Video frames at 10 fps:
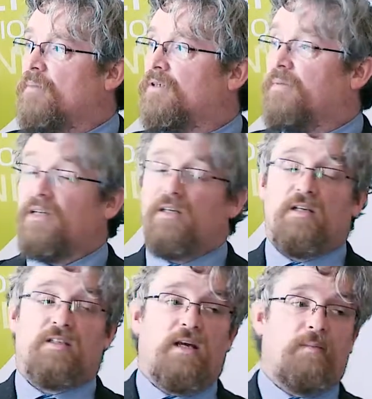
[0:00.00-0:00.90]
But the main thing
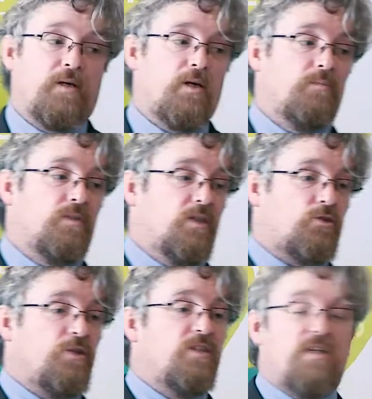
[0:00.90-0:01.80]
is that it becomes the
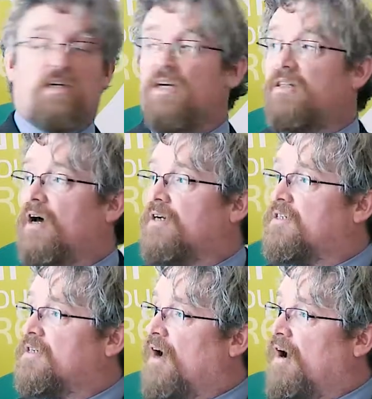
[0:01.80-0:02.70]
intrinsic
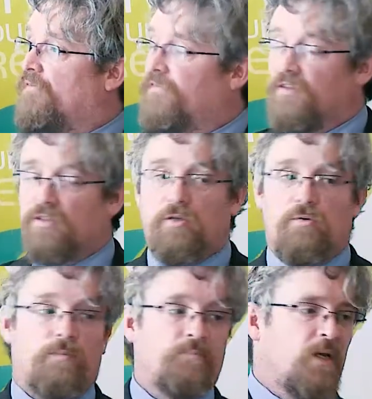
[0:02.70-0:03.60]
ethos of the
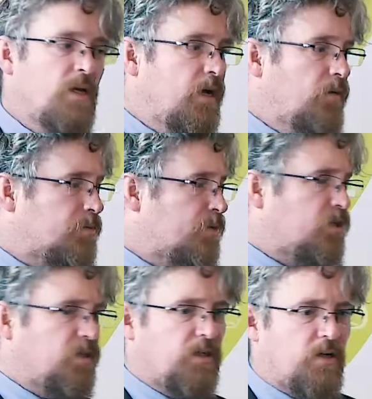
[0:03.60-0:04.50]
school. It was
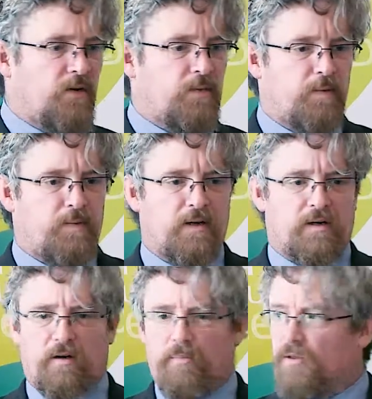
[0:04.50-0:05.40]
mentioned, I think, already by Peter
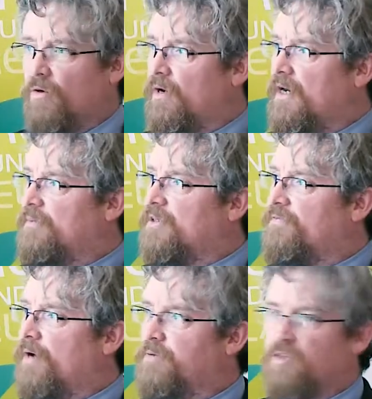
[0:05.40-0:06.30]
Kirby, the whole element
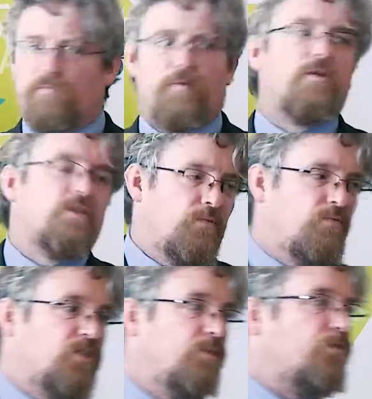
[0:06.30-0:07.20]
of
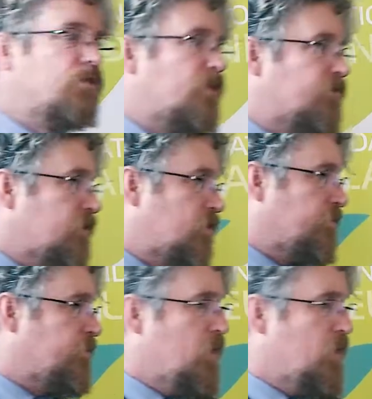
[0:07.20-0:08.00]
subversiveness.